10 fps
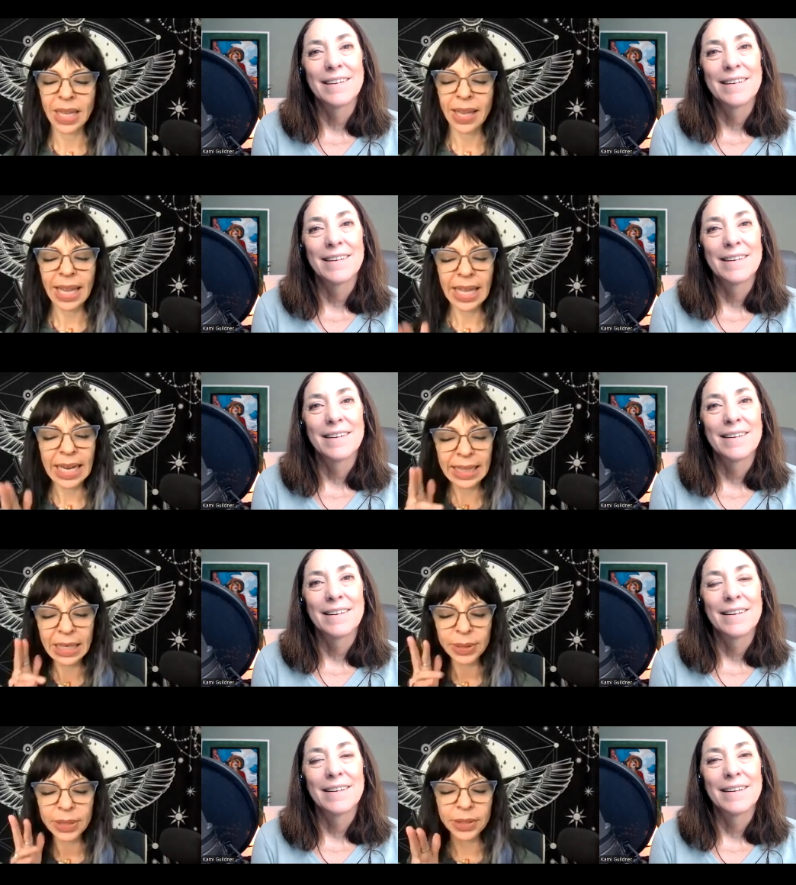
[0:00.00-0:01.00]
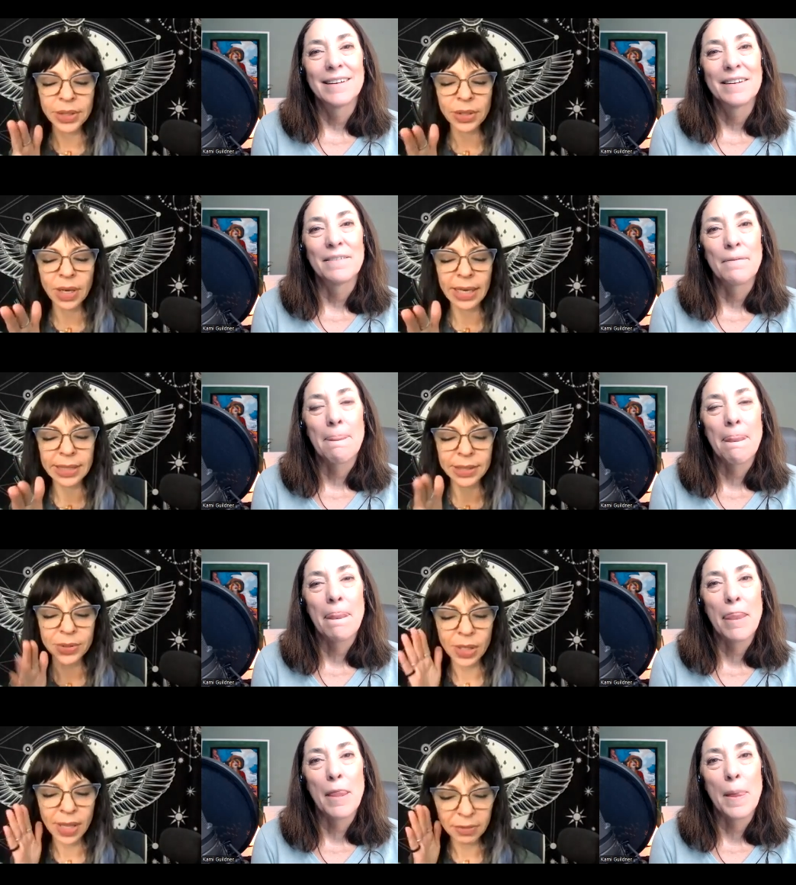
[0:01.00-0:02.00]
Speaker 1: And I think with your audience,
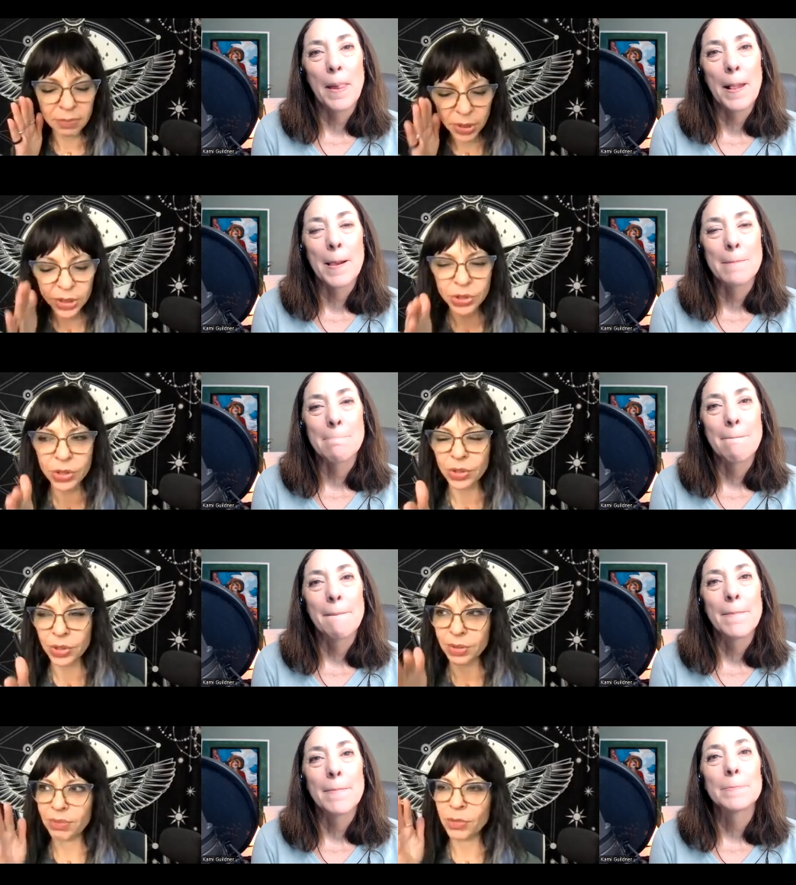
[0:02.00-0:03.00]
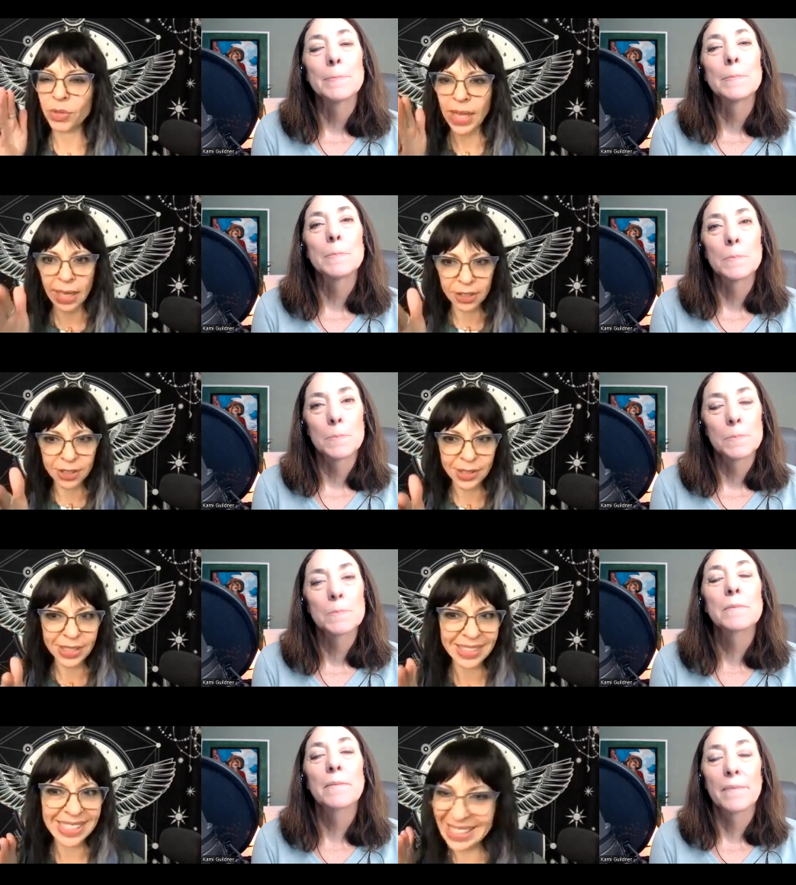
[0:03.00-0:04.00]
there's a lot of pushers, move aheaders.
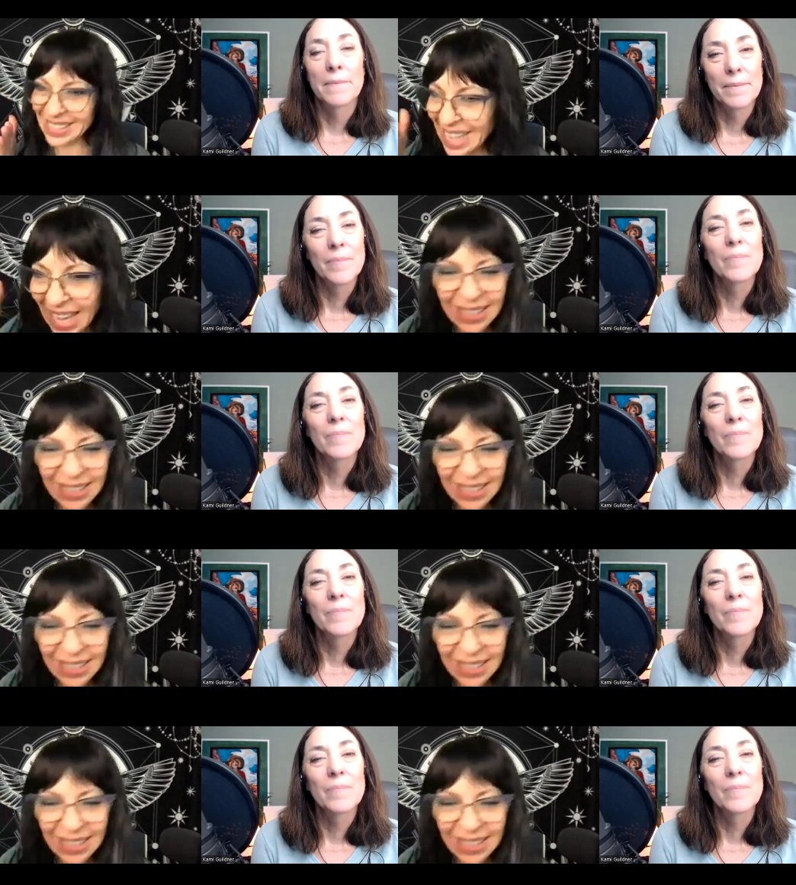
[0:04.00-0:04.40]
Let's get